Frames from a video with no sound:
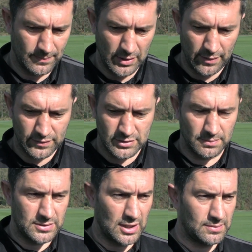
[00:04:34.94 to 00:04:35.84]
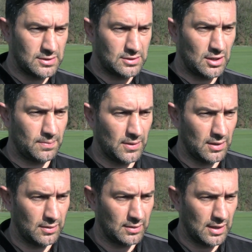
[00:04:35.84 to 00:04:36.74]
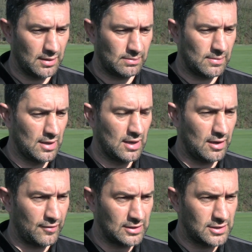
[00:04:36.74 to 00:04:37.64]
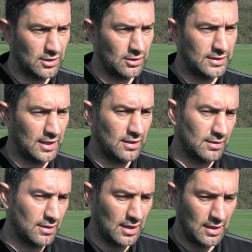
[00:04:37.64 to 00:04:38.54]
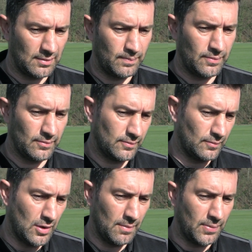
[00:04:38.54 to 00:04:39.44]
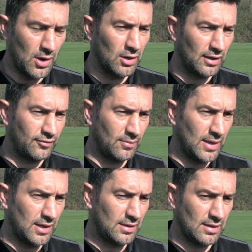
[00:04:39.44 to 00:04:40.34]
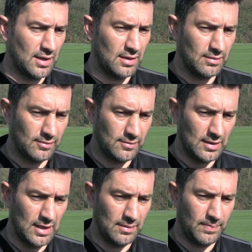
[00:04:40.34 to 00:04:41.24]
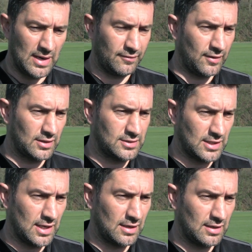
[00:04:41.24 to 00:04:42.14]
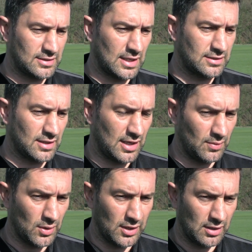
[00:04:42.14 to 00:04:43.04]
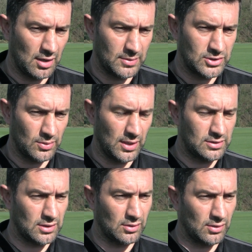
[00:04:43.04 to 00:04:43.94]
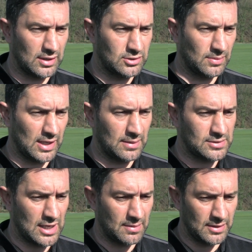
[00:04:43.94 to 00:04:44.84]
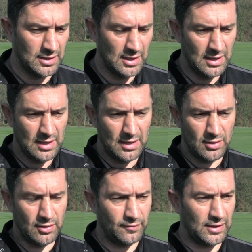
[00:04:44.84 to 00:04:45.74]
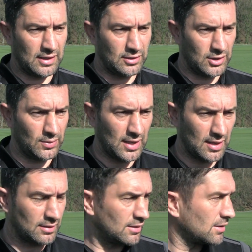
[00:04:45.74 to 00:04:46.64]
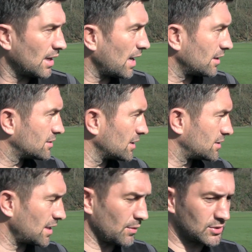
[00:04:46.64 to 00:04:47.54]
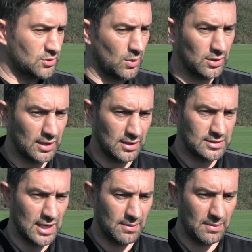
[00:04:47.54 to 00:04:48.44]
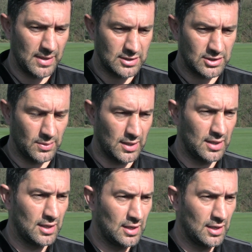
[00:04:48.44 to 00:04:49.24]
we offered some terms to Stockport, and it eventually got did, and it, more importantly for me, and it benefited Zane in the sense that he wanted an opportunity to go get some game time, and hopefully he can do that. And I assessed our squad at the time and make sure